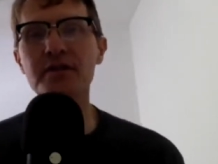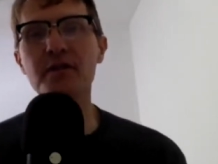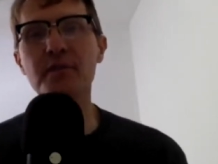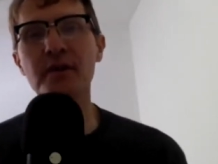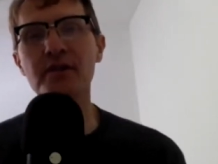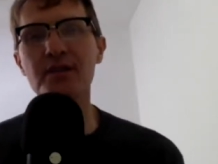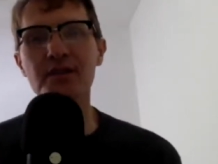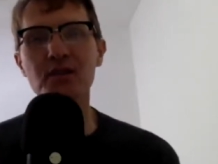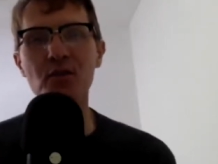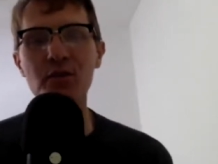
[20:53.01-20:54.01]
I'm, I'm
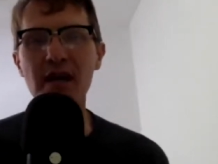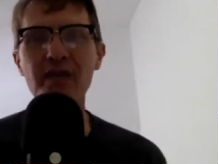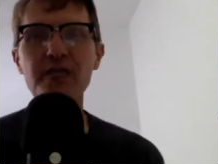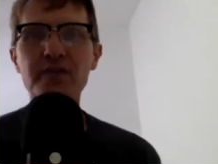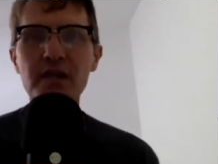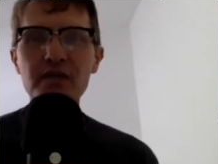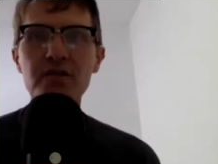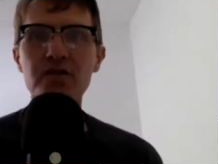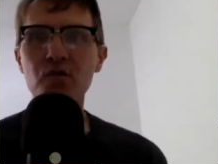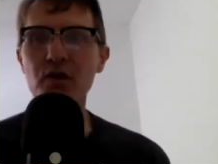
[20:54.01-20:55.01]
curious about right. your
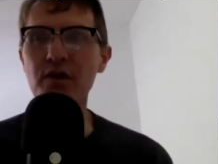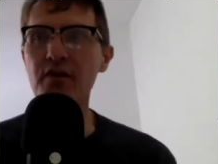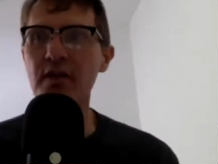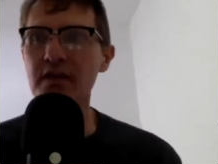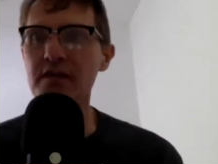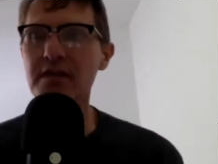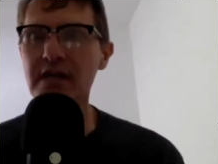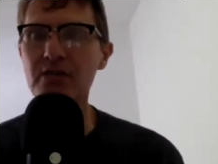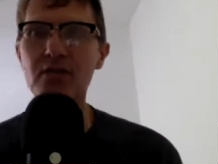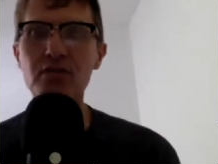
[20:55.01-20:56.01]
conversations
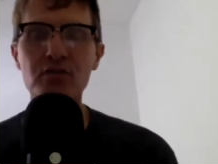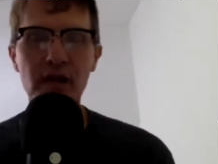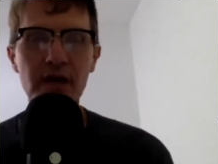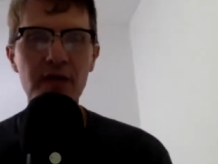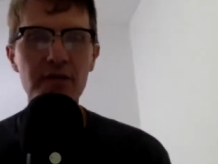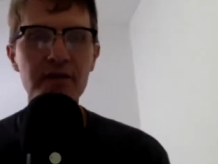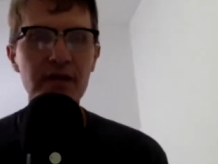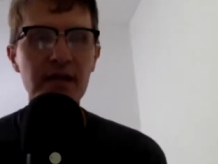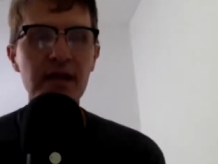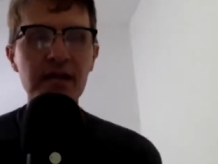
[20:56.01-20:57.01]
with teacher
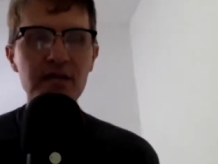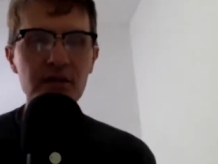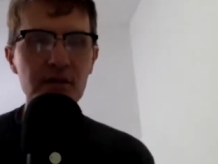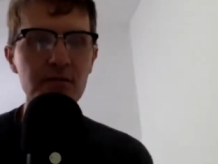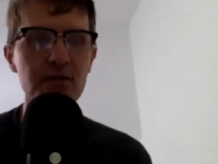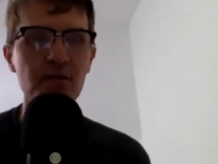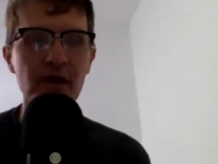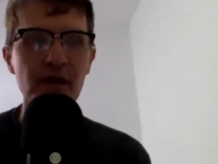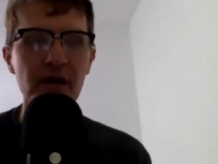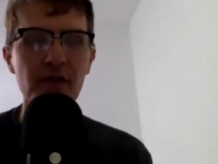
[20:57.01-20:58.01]
trainers
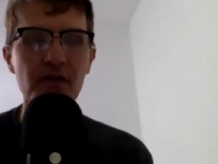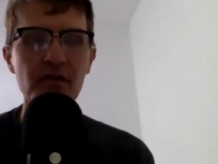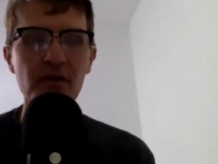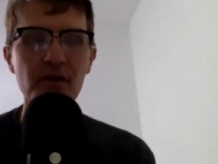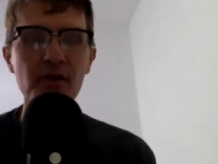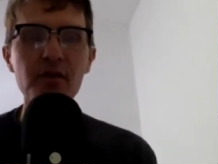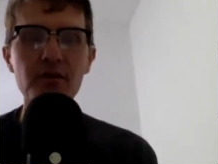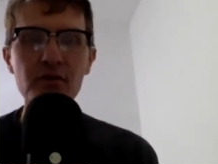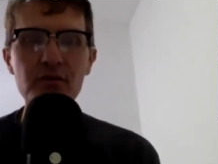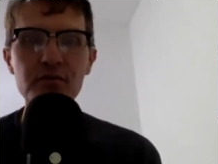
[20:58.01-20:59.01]
in terms of
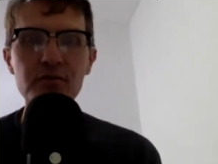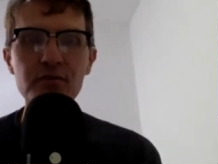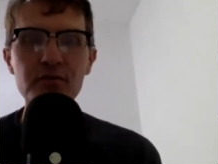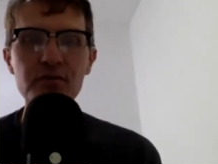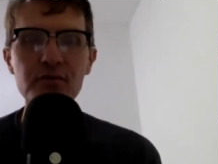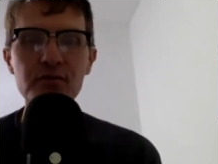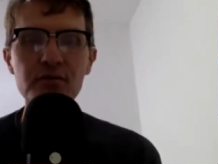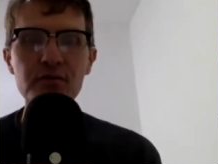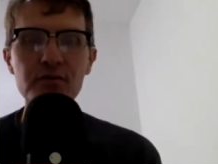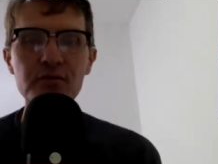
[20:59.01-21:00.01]
their
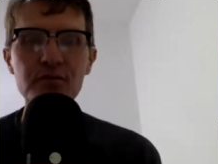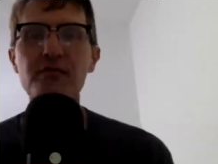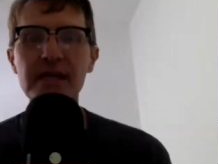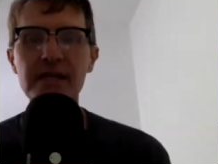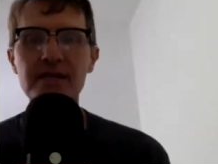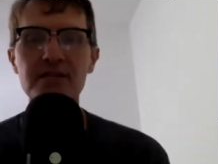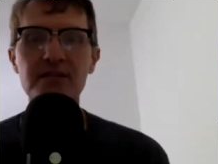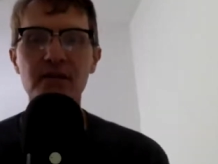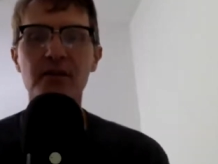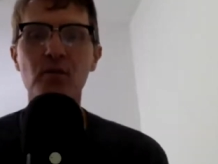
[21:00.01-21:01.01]
use
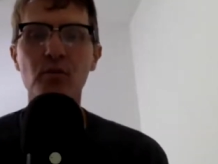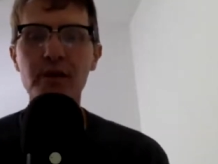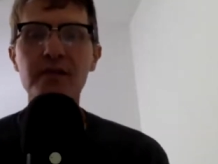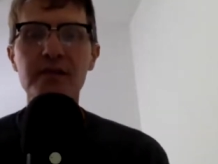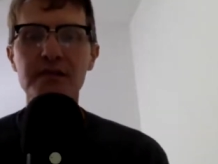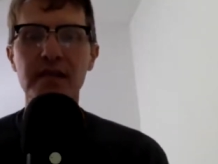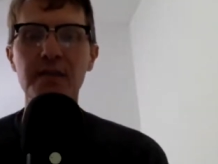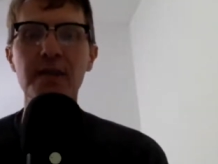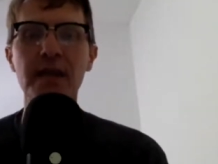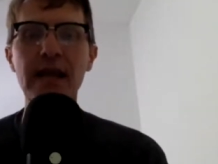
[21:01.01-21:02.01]
of not necessarily
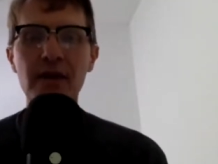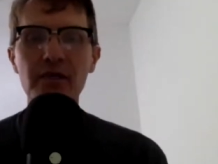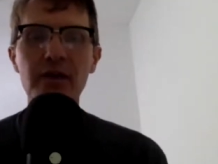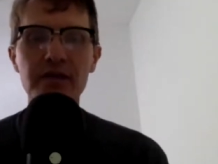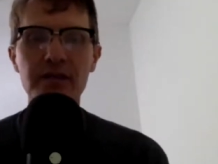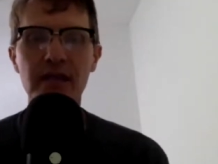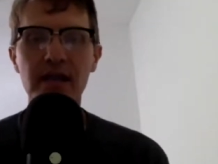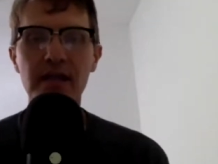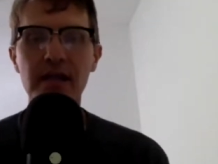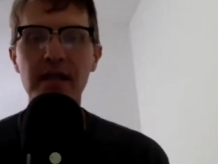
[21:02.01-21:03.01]
what they say, but
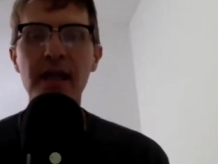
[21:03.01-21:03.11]
how they right.